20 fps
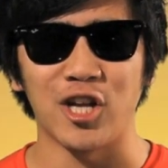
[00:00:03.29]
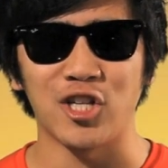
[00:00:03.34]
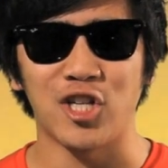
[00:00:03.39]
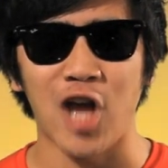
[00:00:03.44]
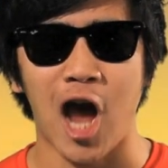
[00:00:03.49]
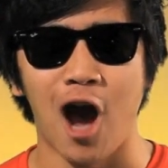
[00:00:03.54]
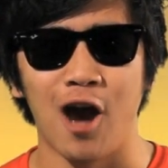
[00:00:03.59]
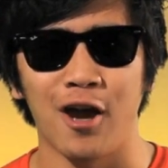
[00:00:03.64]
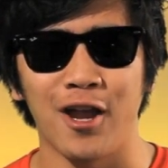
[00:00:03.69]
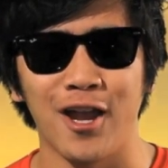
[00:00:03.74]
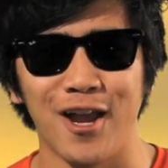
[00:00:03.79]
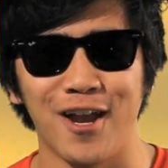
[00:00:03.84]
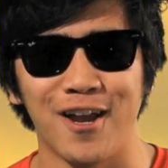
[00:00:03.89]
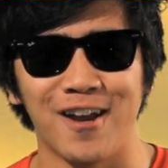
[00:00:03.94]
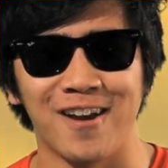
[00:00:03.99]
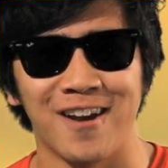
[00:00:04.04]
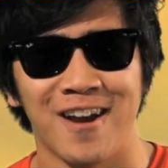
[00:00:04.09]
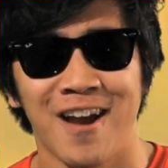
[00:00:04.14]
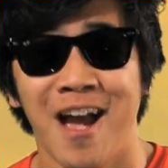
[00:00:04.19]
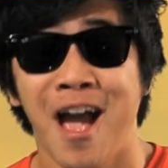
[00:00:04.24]
Peter Chao
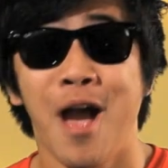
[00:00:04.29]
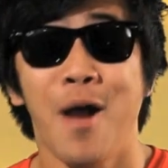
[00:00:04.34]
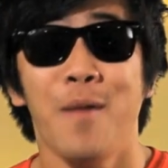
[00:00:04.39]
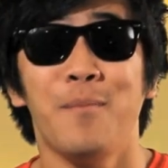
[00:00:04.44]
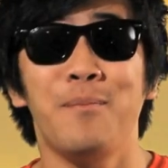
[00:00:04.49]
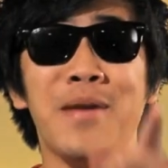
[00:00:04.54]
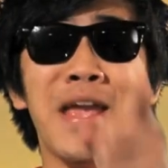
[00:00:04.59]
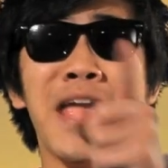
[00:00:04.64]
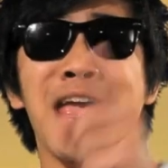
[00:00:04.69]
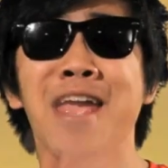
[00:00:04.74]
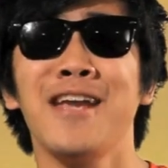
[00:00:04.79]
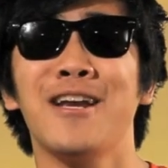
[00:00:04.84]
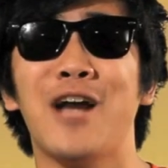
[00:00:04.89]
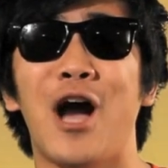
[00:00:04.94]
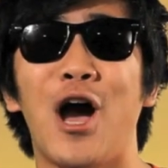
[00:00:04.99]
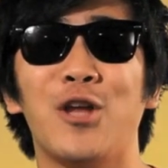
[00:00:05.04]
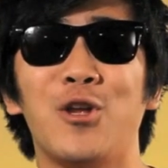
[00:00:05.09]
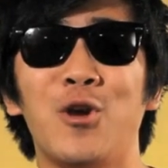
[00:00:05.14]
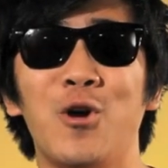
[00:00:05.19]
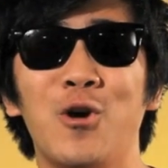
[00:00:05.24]
here. Being
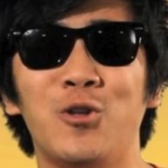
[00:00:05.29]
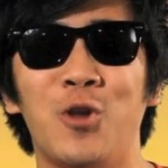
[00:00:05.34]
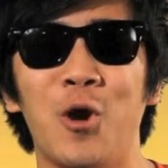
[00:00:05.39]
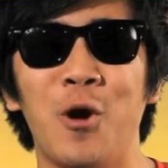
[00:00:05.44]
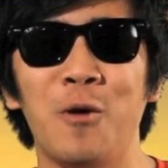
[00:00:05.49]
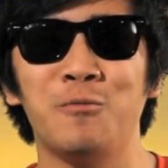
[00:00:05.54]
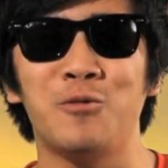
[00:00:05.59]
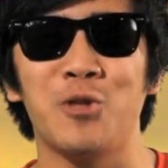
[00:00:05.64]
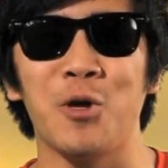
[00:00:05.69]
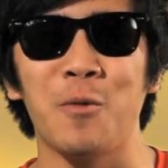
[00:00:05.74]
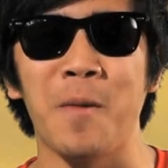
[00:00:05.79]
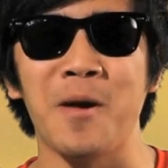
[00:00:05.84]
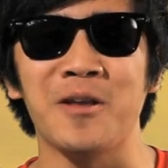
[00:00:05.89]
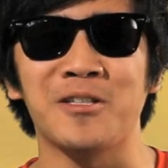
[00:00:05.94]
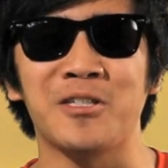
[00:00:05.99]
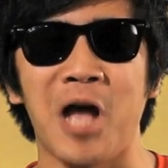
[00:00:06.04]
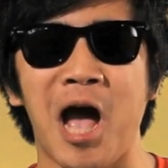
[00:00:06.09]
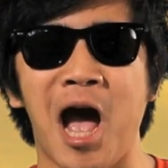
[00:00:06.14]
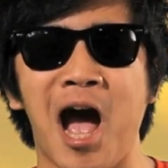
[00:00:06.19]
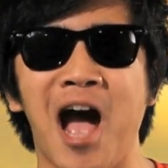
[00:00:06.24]
a YouTube
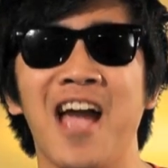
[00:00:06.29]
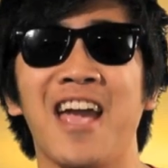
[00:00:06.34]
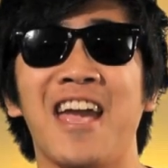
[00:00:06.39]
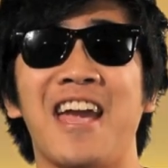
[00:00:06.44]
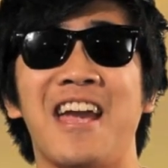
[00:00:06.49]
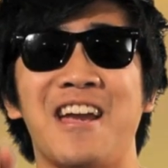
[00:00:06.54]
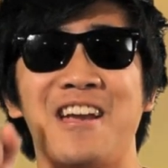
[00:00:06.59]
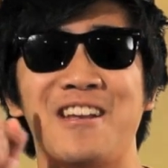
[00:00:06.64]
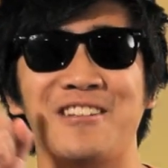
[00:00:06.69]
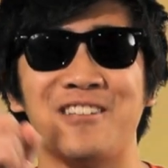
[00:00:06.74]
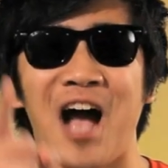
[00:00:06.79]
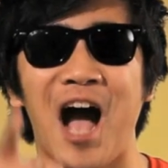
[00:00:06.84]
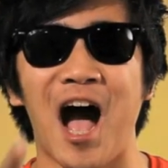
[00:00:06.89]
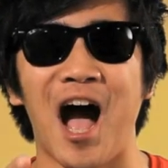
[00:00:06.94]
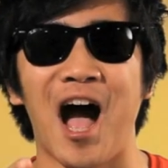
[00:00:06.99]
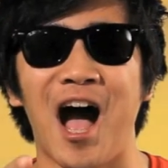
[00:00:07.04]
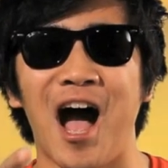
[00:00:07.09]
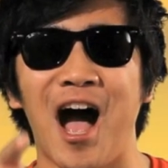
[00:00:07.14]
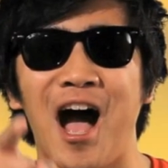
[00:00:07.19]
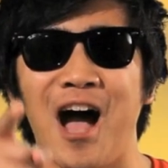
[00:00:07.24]
superstar is
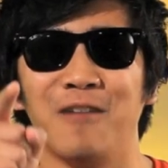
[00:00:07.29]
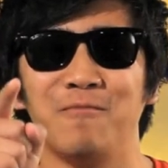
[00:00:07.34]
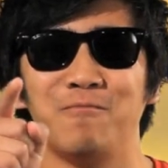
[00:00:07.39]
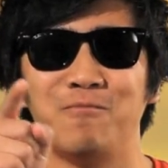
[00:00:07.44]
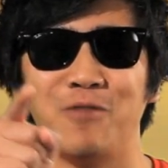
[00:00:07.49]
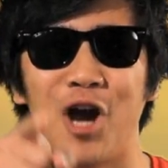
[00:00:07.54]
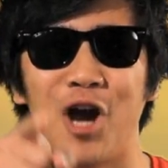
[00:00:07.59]
hard